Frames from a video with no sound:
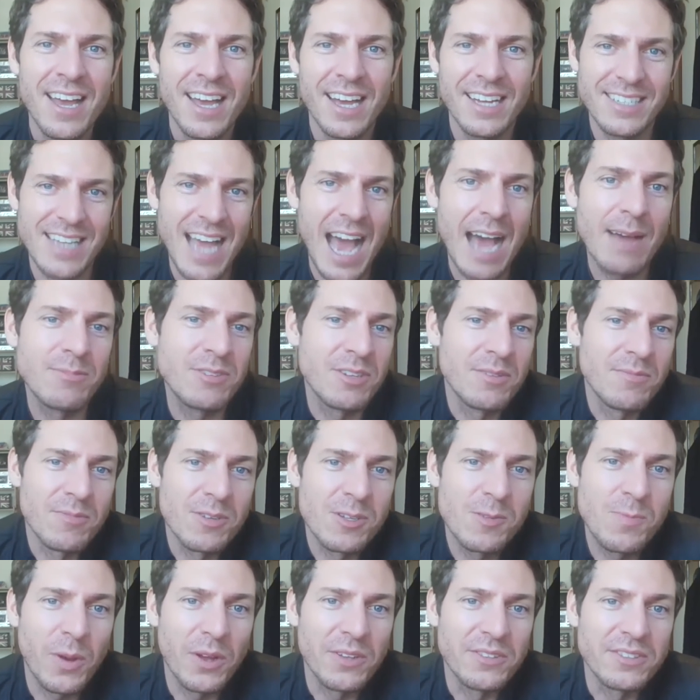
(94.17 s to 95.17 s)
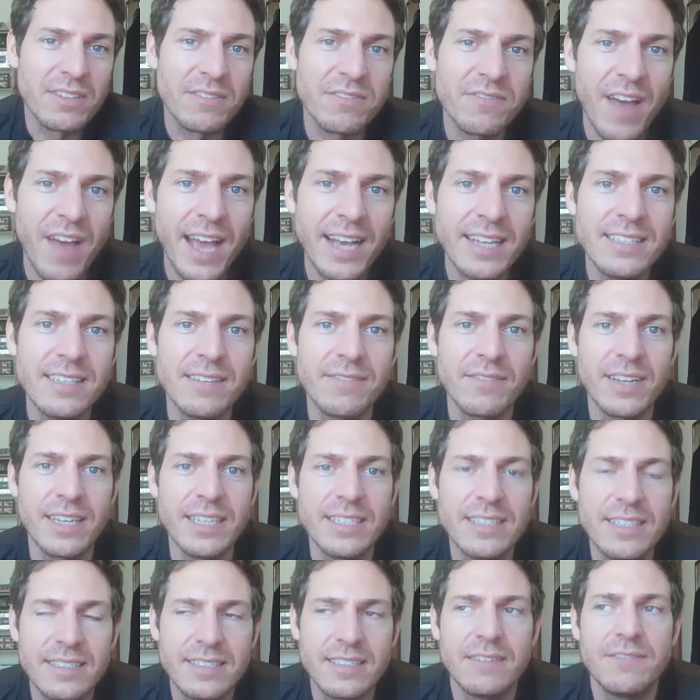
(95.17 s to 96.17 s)
adapt and respond effectively
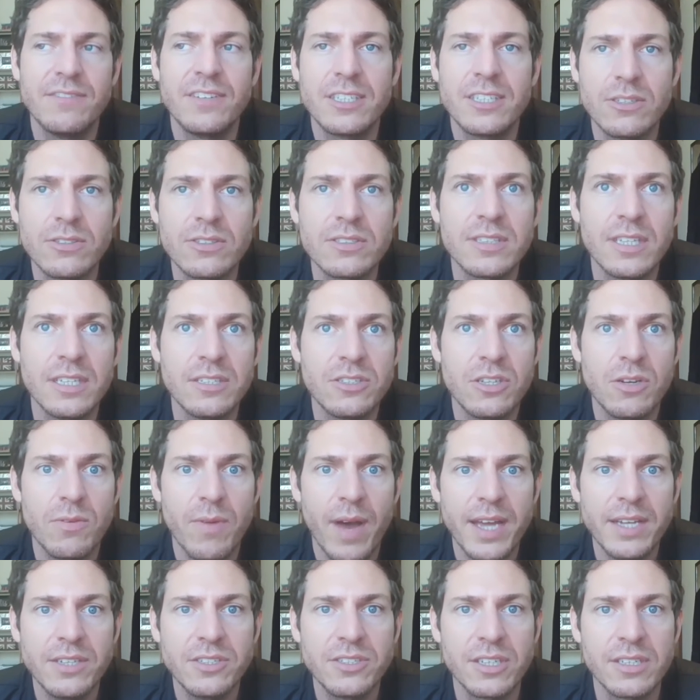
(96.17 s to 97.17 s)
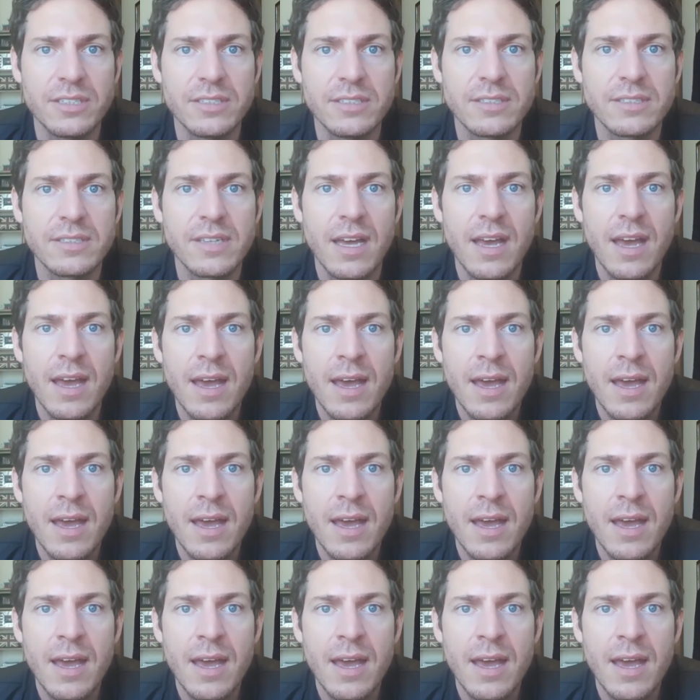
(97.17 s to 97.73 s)
to difficult situations.